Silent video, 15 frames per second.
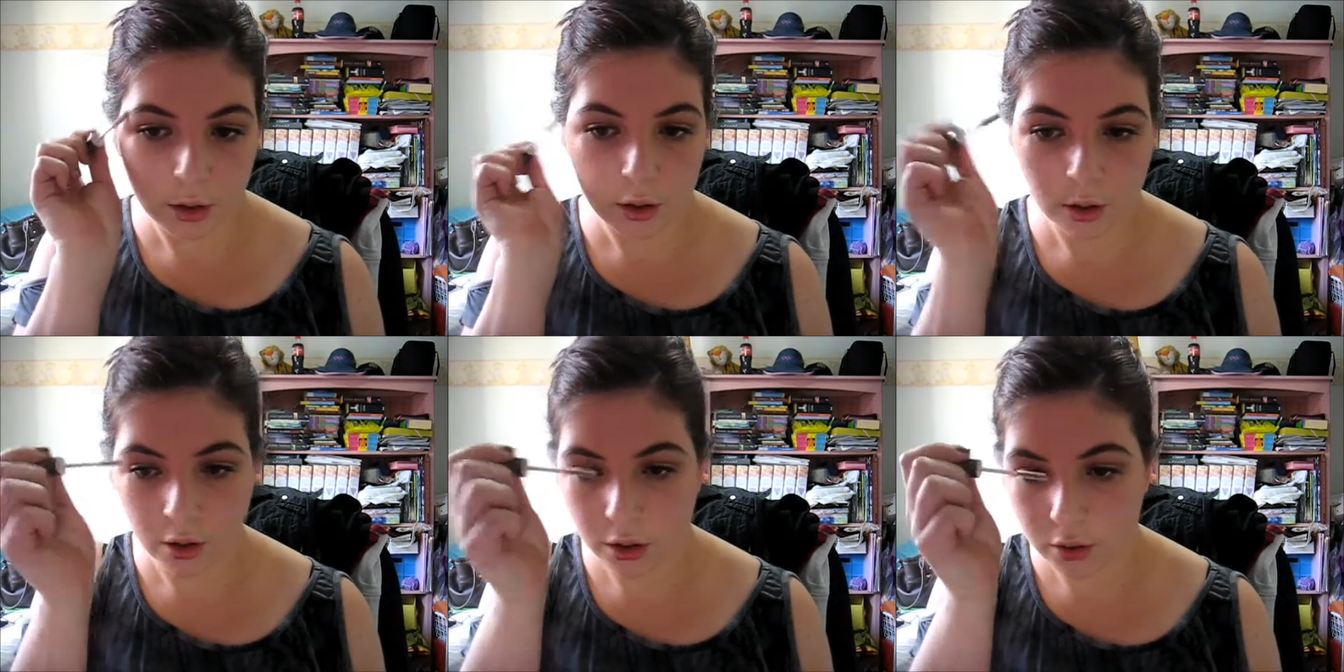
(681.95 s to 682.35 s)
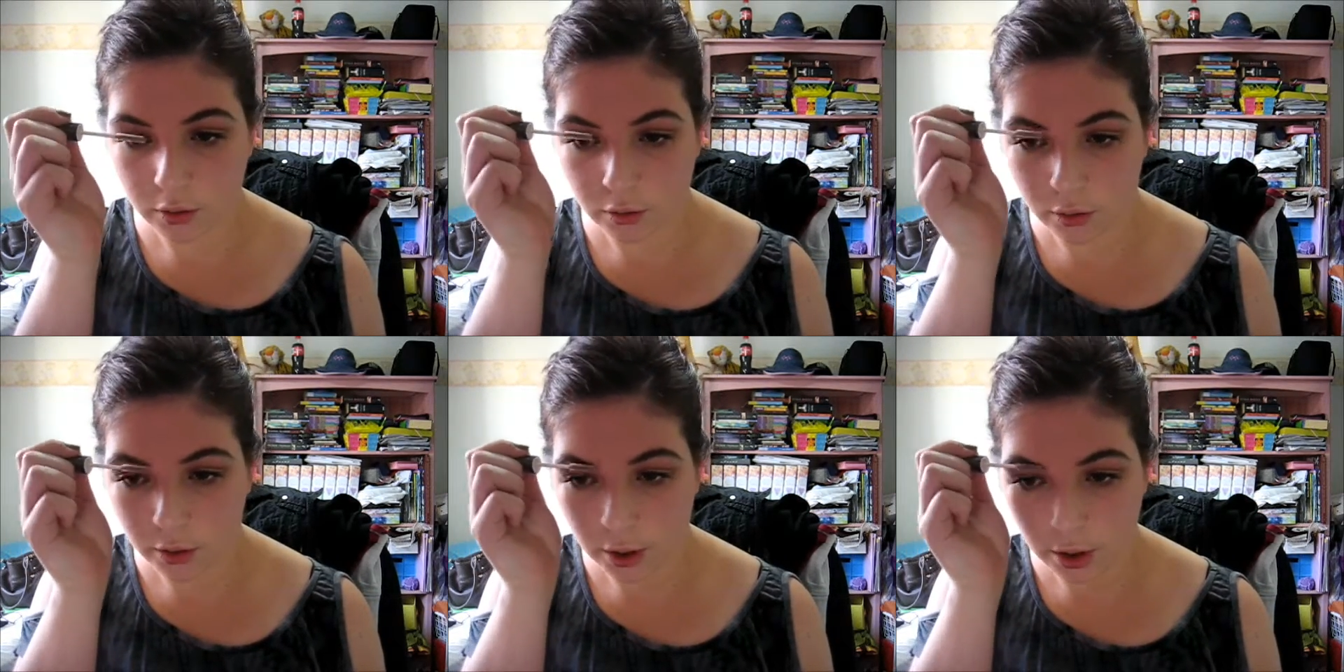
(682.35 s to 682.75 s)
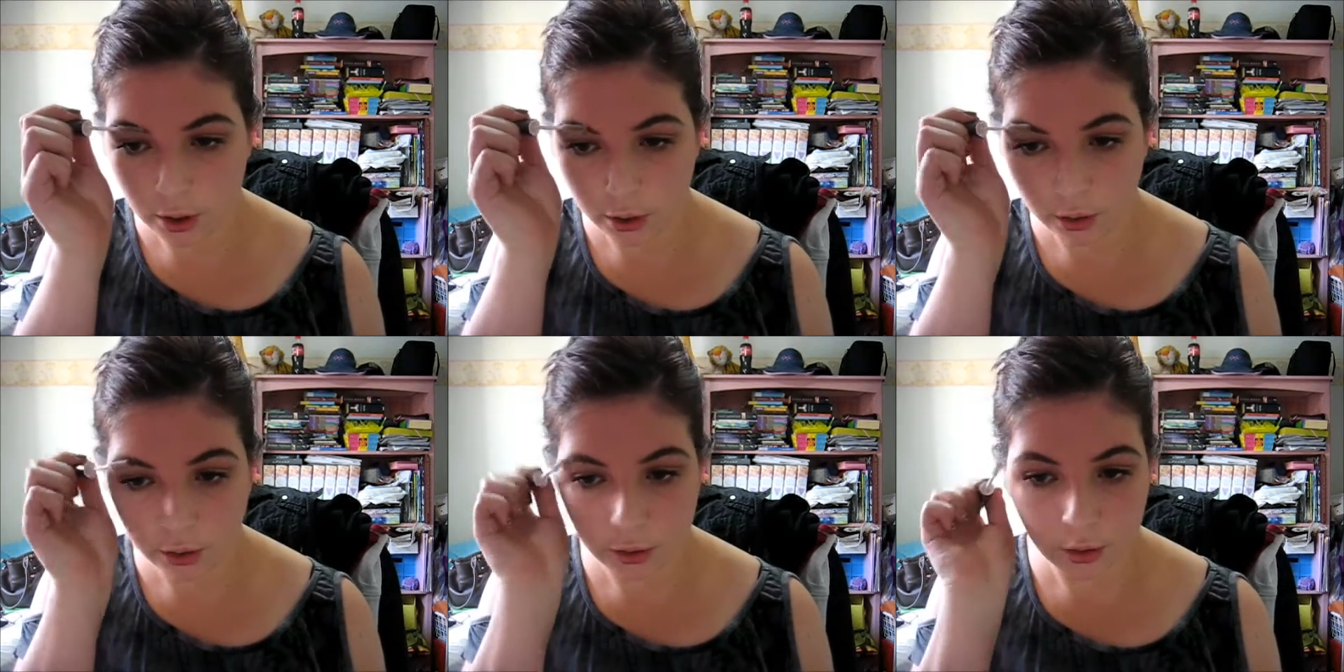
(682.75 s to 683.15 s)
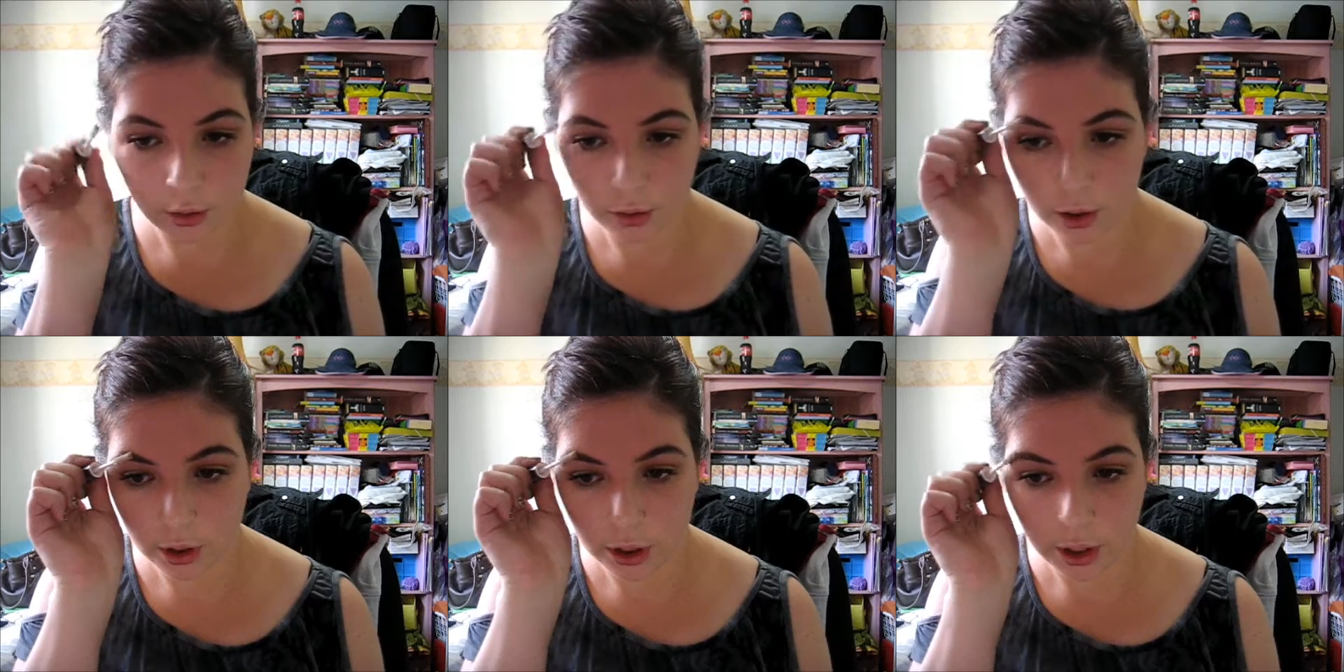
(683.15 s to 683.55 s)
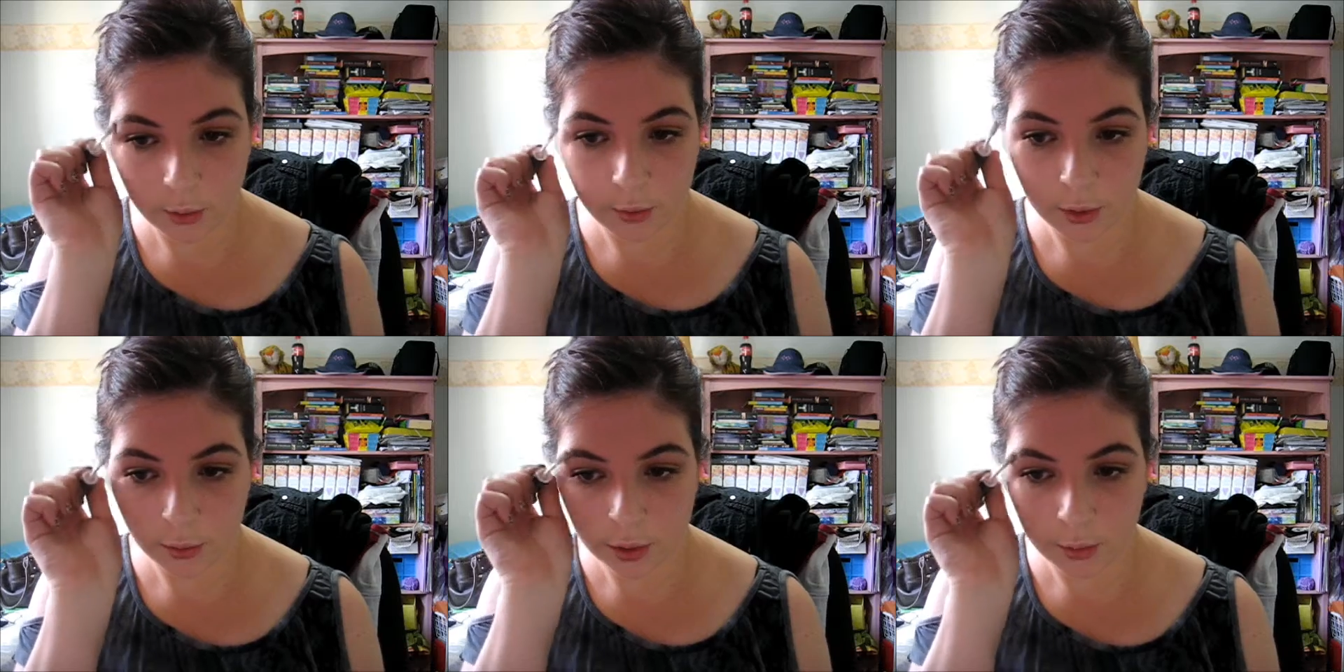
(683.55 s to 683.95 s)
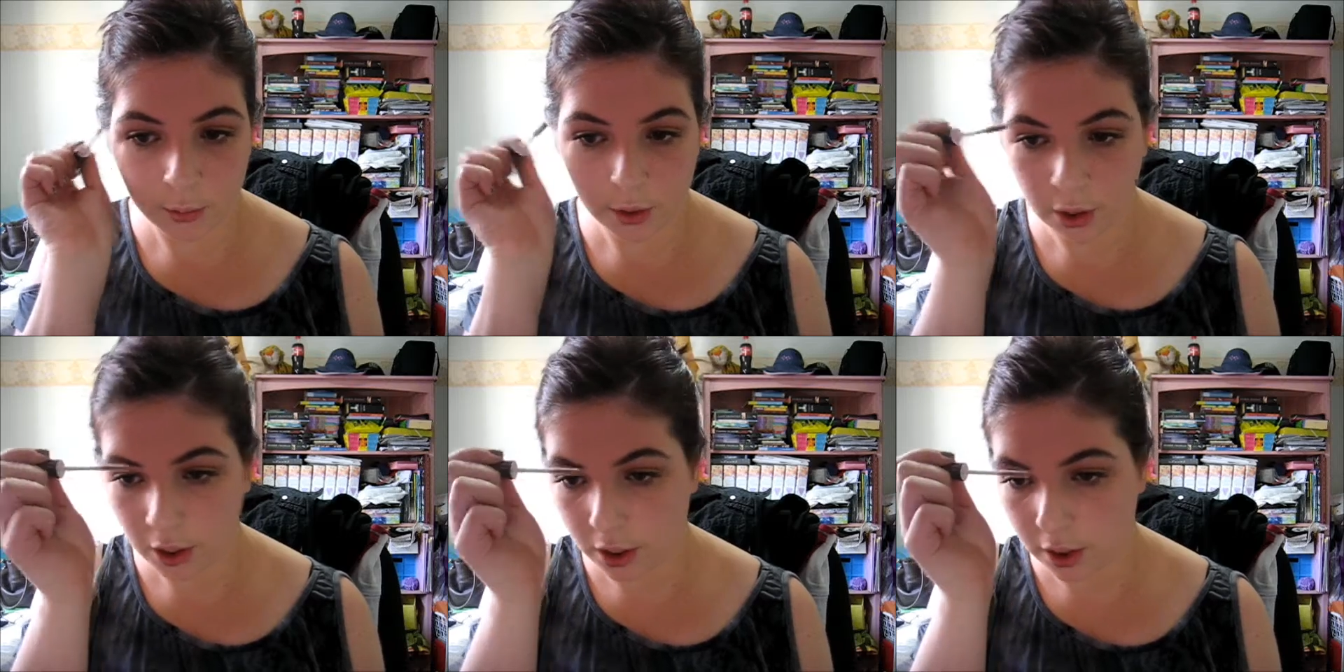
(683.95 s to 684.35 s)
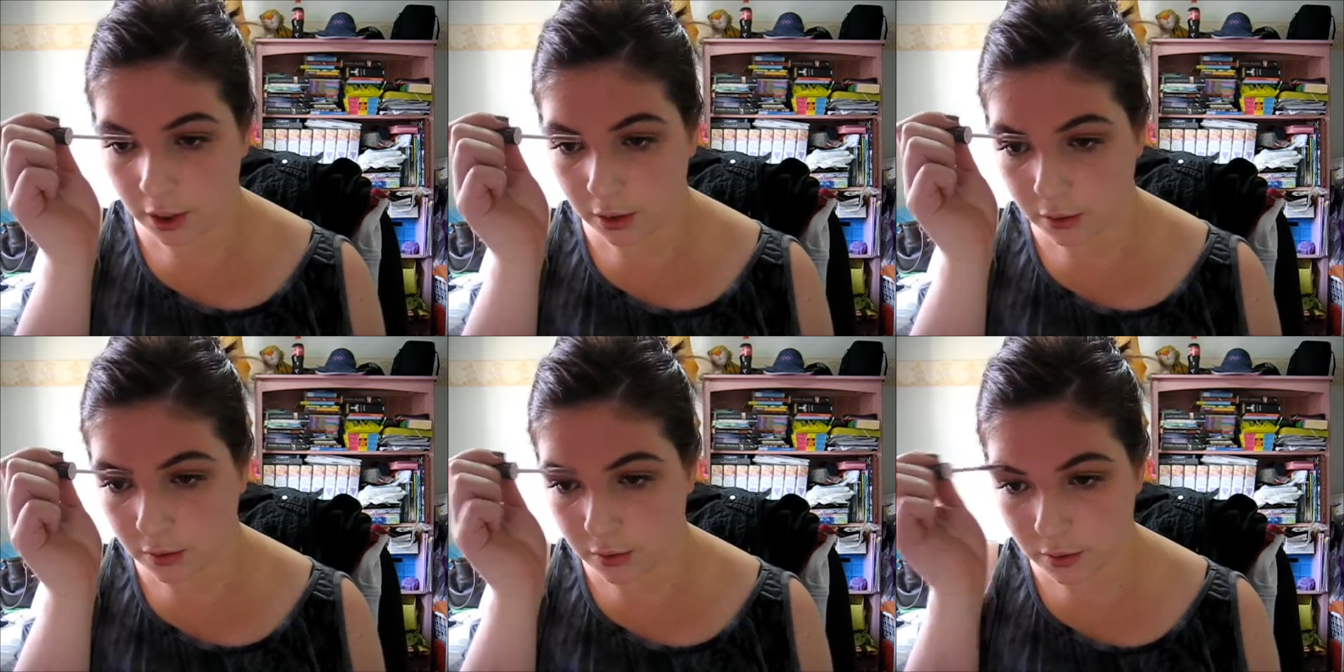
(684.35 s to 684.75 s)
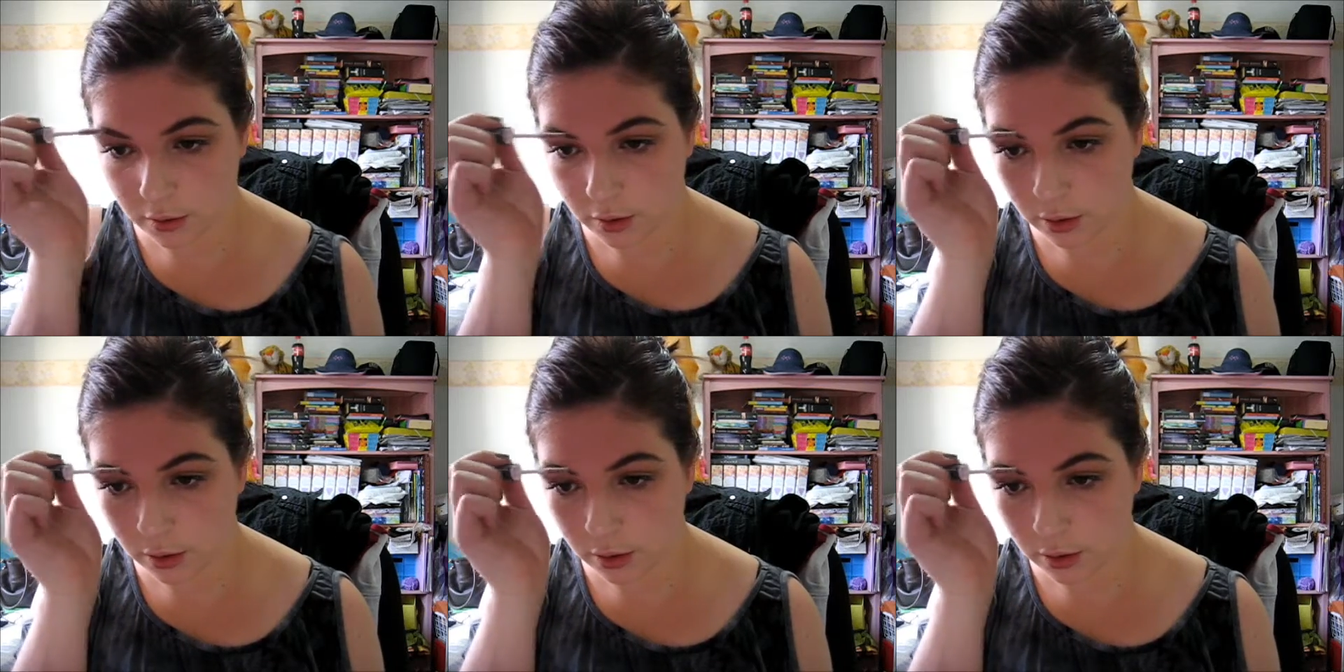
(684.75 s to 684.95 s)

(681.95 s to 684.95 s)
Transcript: Just run that through to keep them in place.